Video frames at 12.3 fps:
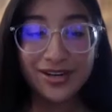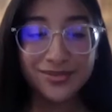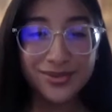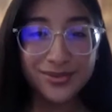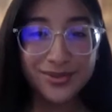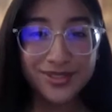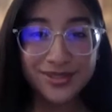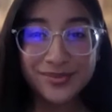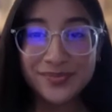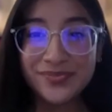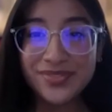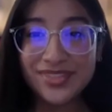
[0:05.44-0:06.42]

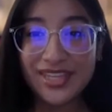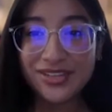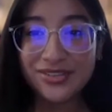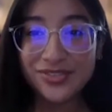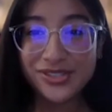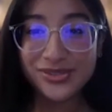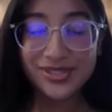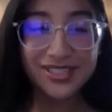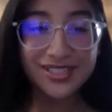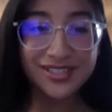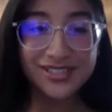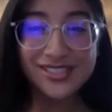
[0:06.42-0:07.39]
everyone. Thank you for joining
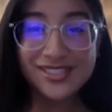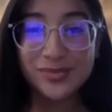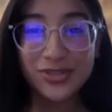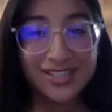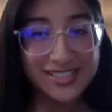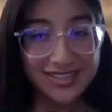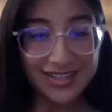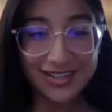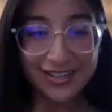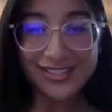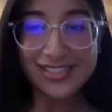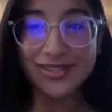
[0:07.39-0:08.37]
us. Buenas
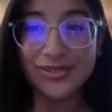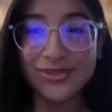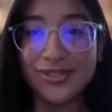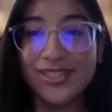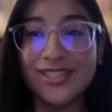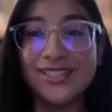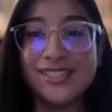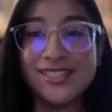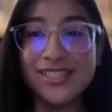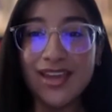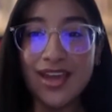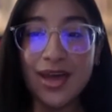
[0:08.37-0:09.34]
tardes a todos.
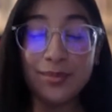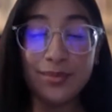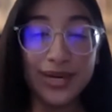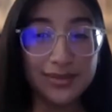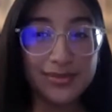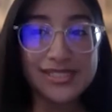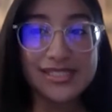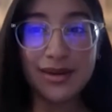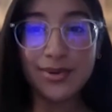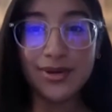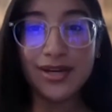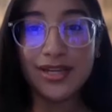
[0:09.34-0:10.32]
My name is
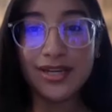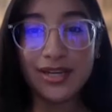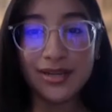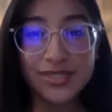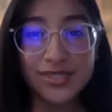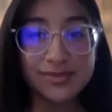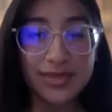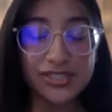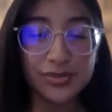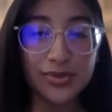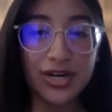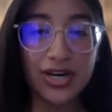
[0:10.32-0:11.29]
Saba, and I am the
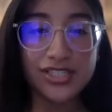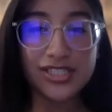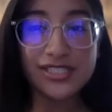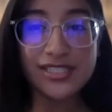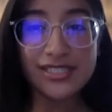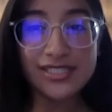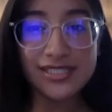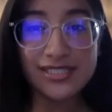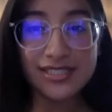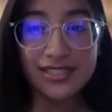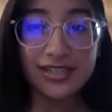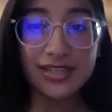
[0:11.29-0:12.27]
Special Projects
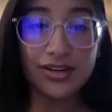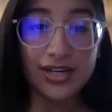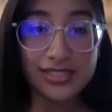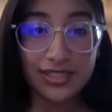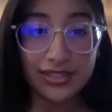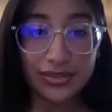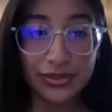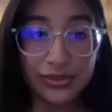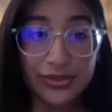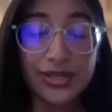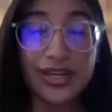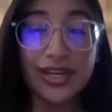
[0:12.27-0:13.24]
Assistant here at
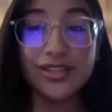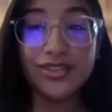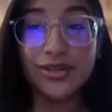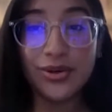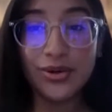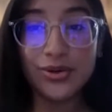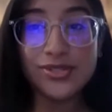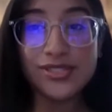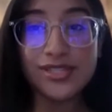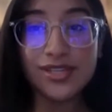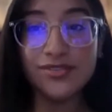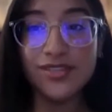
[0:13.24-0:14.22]
Centro and the
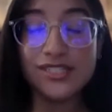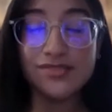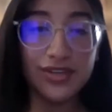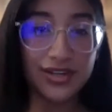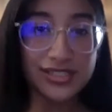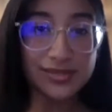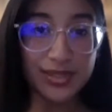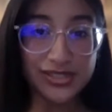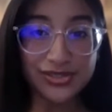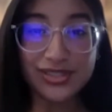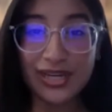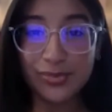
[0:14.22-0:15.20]
host of this very
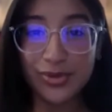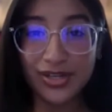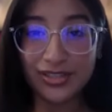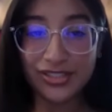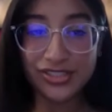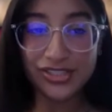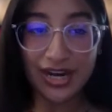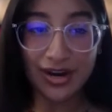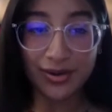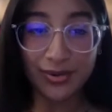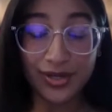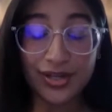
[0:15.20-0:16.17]
special library lunch
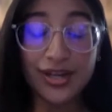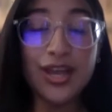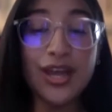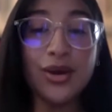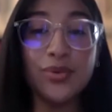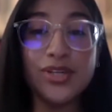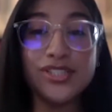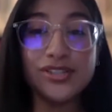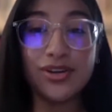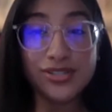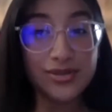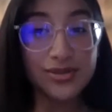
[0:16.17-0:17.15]
hour, which
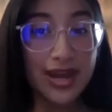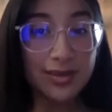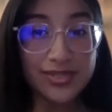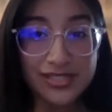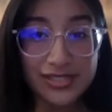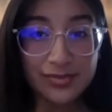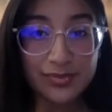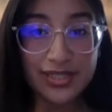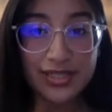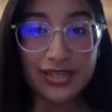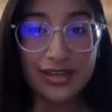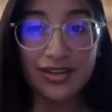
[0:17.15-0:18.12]
also happens to
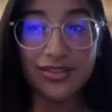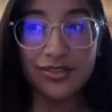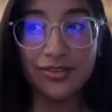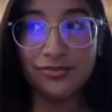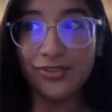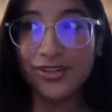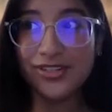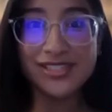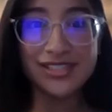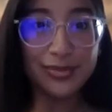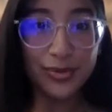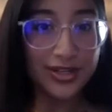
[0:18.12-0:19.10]
be the first
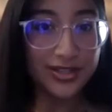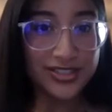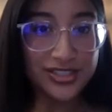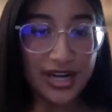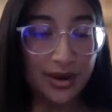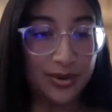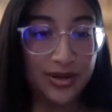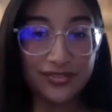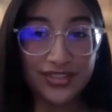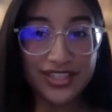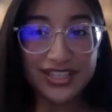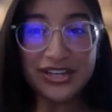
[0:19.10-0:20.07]
library lunch hour of
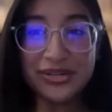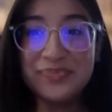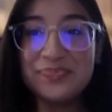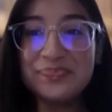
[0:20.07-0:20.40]
the year.